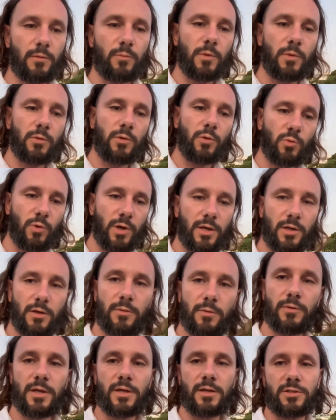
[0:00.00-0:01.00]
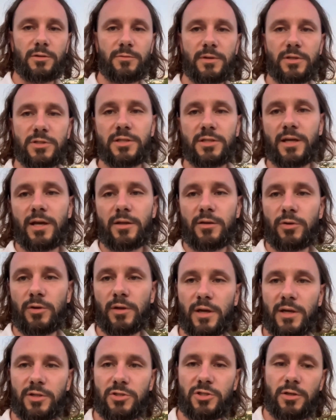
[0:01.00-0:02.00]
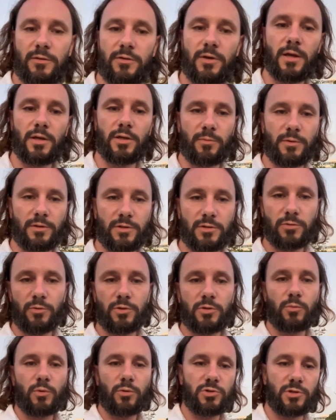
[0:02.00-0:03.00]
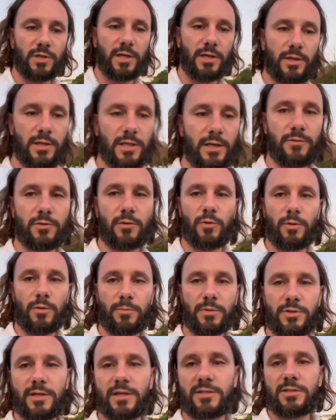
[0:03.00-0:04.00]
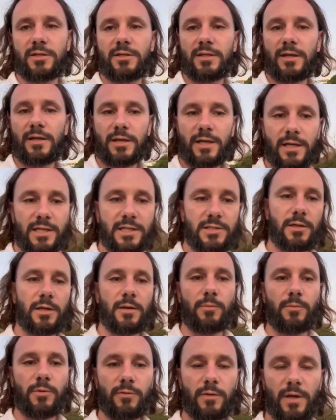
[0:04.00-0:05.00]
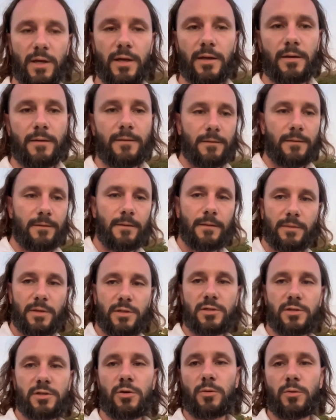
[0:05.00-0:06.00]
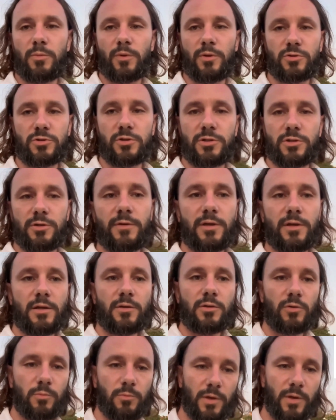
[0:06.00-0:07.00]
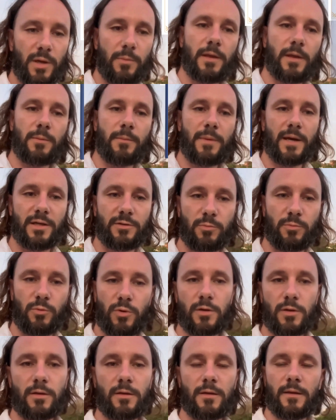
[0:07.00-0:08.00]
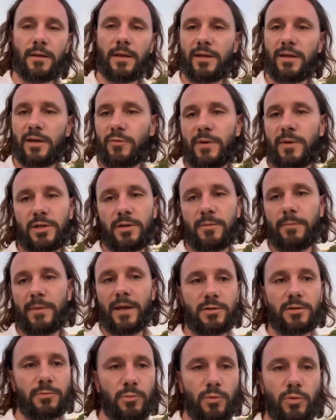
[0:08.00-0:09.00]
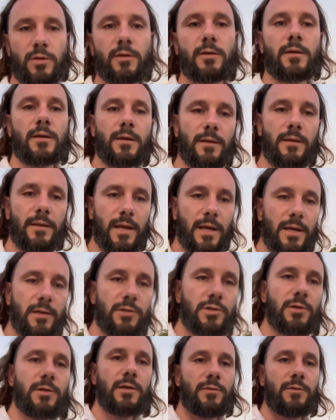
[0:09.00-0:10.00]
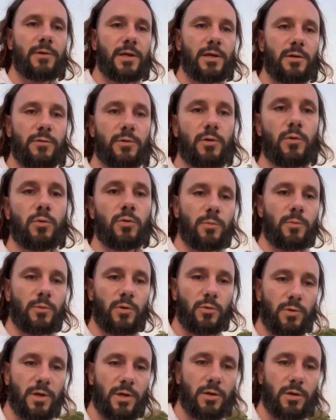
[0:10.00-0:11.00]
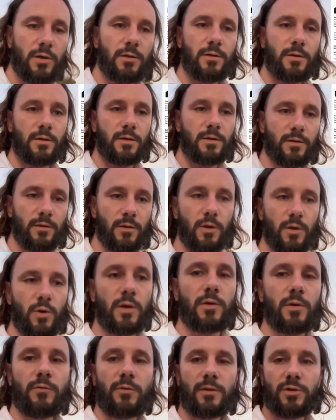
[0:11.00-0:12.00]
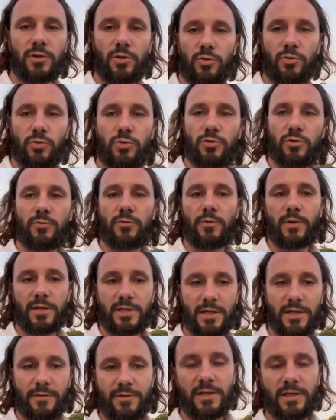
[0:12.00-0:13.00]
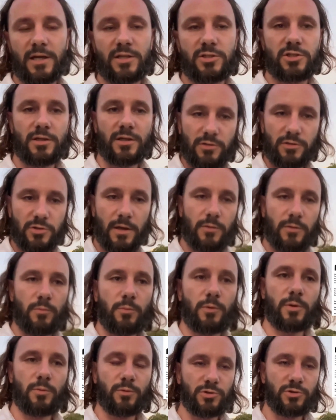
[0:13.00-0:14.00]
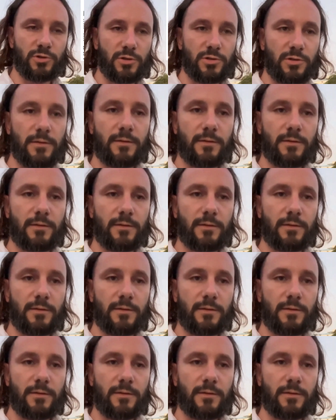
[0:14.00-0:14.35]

We require a relatively standard collection of documents which most likely everyone possesses and can easily provide. This is your birth certificate, your primary passport, like a Russian passport, and a certificate of no criminal record, all of which are crucial for identification and travel purposes.